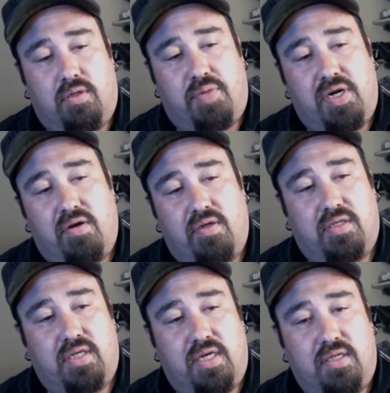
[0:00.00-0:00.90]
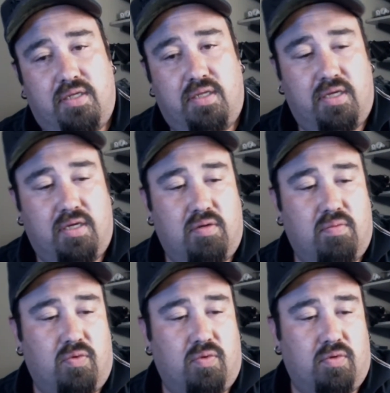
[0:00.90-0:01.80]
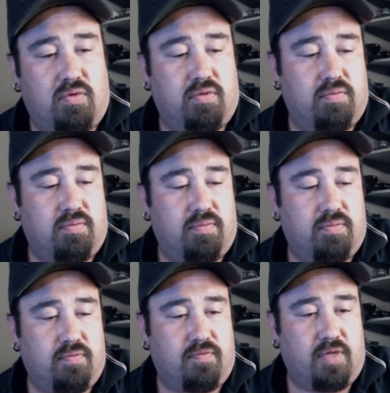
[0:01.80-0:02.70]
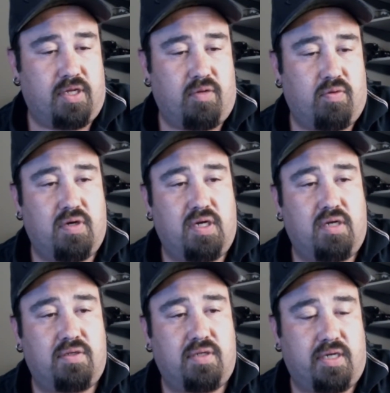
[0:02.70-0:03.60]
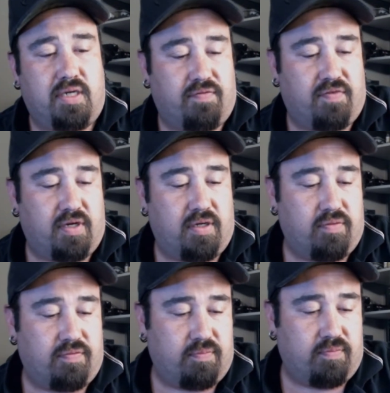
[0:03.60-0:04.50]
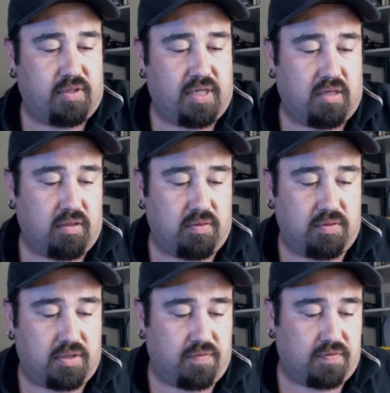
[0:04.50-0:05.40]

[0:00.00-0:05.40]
parent site to them or anywhere else that I could find to download stuff.